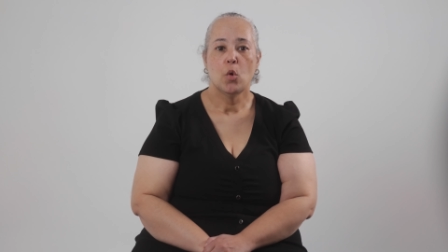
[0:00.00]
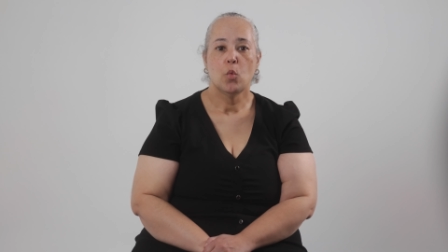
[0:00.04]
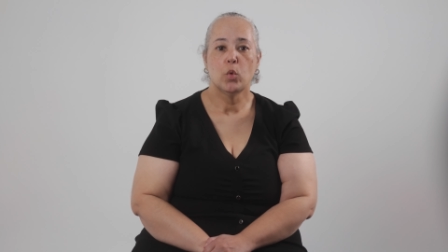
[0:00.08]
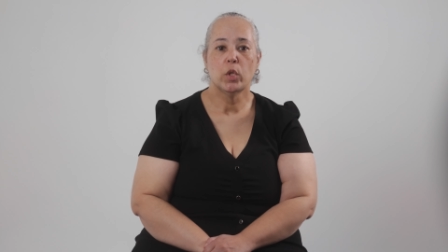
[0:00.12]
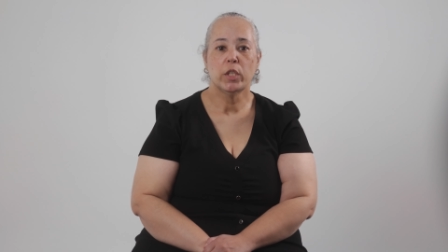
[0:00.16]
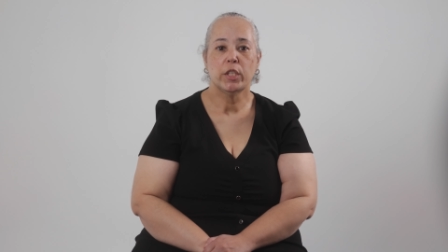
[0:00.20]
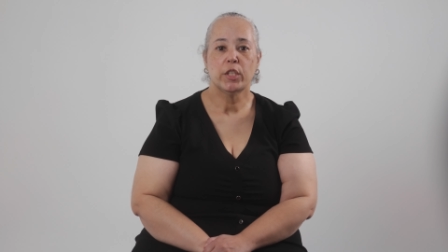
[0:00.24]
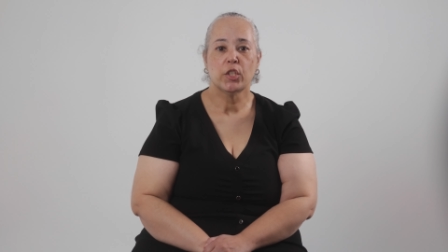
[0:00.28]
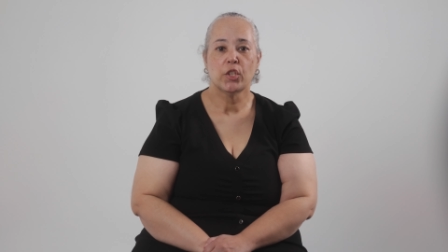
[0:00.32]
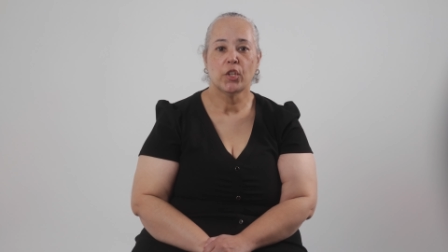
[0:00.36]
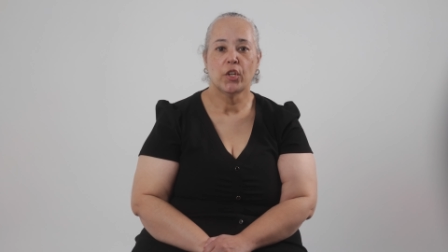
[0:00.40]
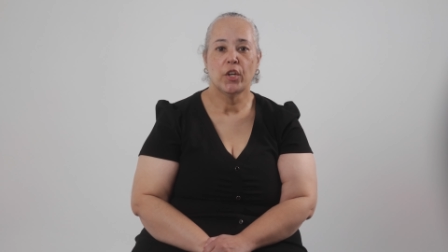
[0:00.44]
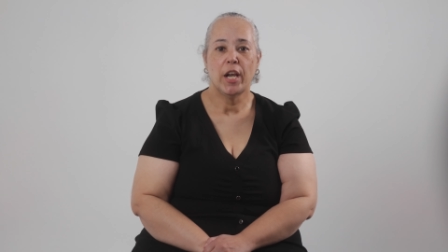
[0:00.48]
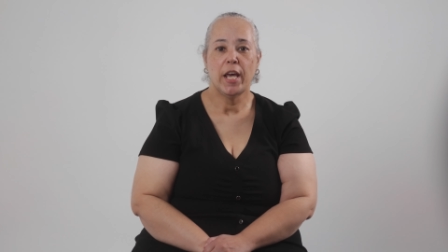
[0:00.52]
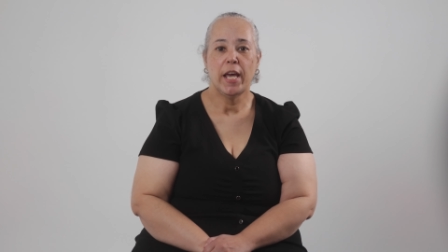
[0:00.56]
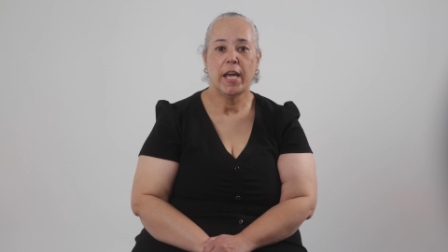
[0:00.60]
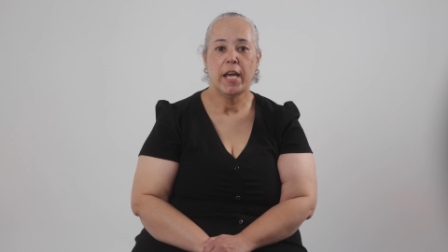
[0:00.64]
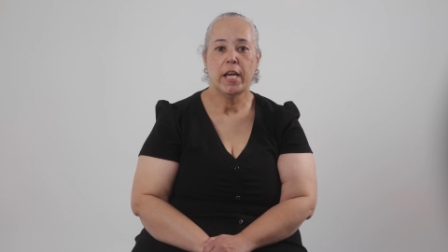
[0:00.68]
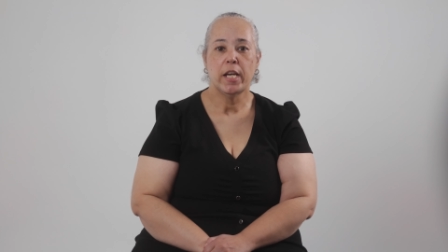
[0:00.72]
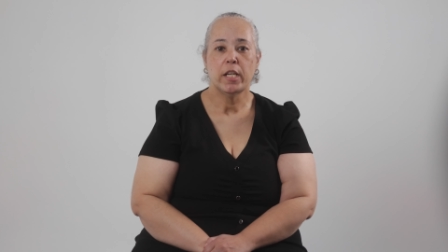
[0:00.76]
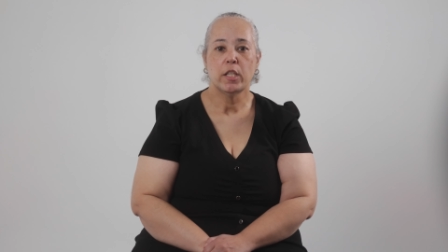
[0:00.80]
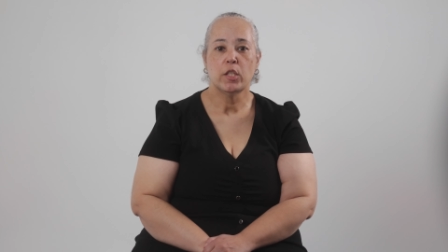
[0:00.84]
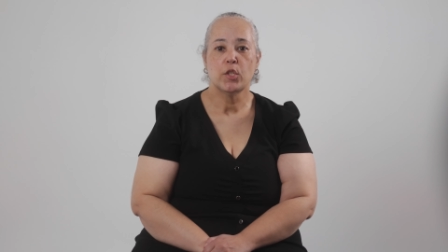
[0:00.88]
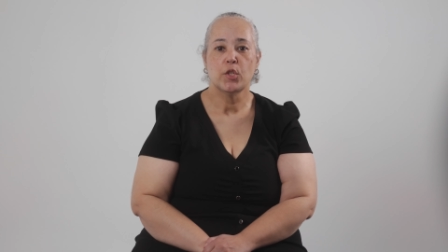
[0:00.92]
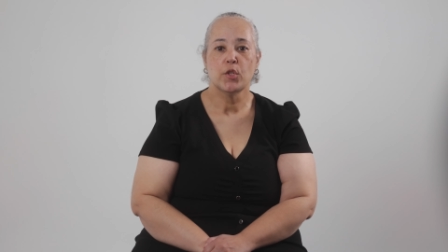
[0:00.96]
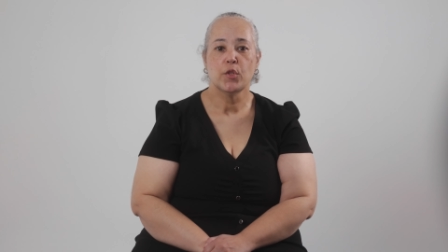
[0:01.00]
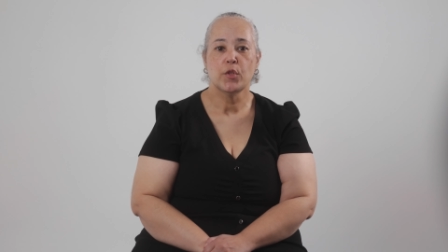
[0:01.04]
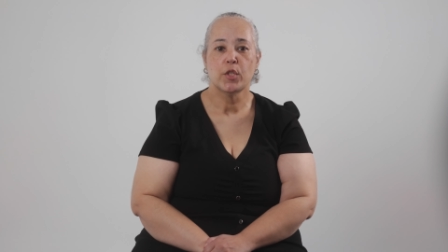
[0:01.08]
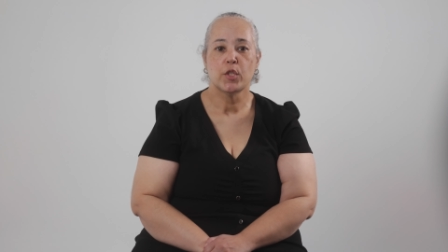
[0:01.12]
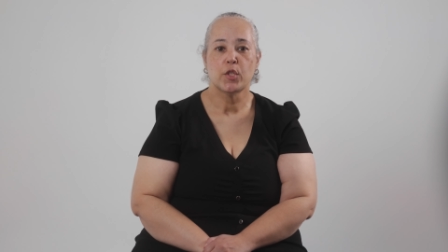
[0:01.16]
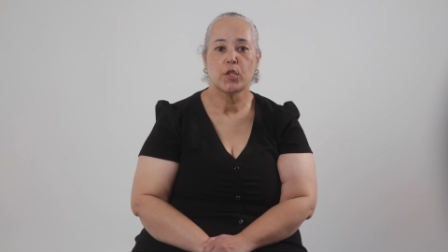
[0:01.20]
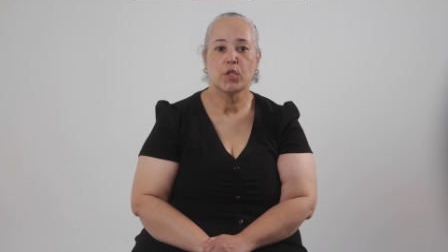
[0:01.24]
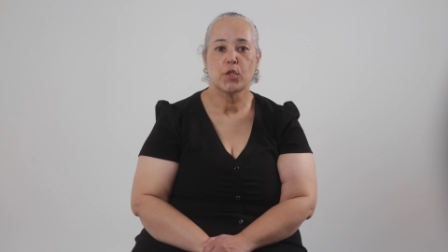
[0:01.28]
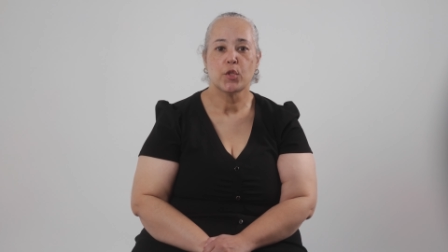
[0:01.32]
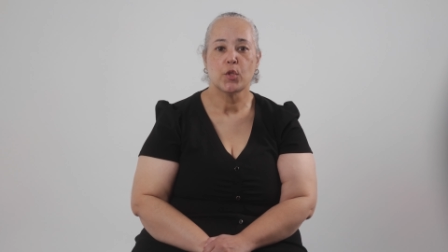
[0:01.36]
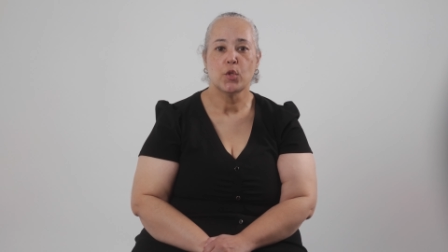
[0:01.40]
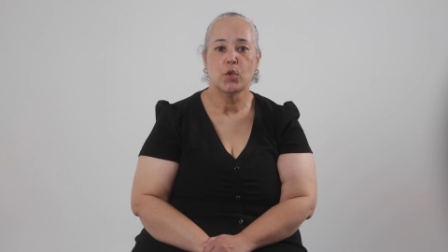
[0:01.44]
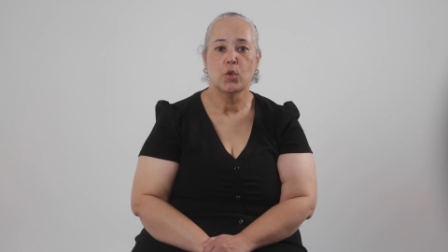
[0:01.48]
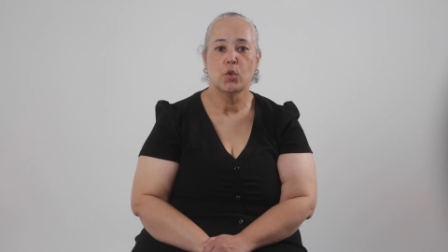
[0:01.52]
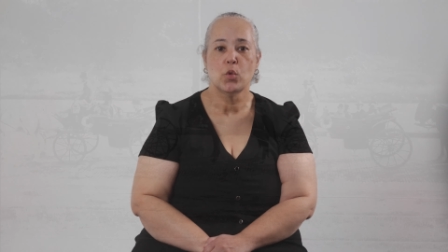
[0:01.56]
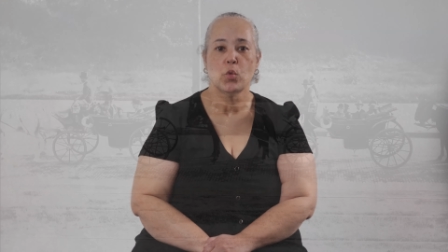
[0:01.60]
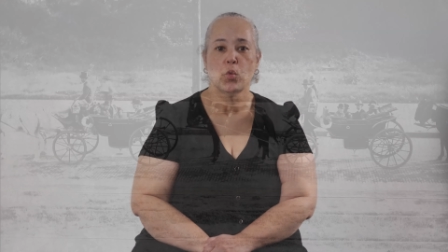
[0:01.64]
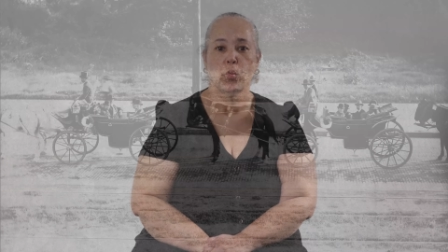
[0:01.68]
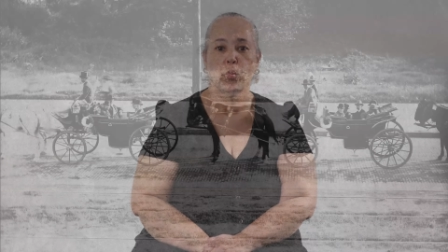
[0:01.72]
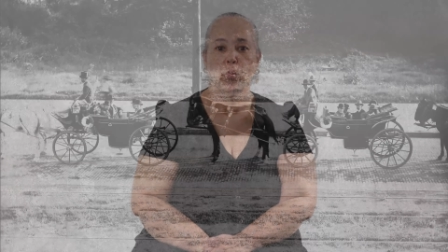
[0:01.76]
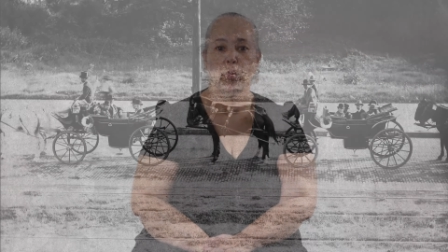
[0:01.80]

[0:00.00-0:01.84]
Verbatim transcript: which led to the school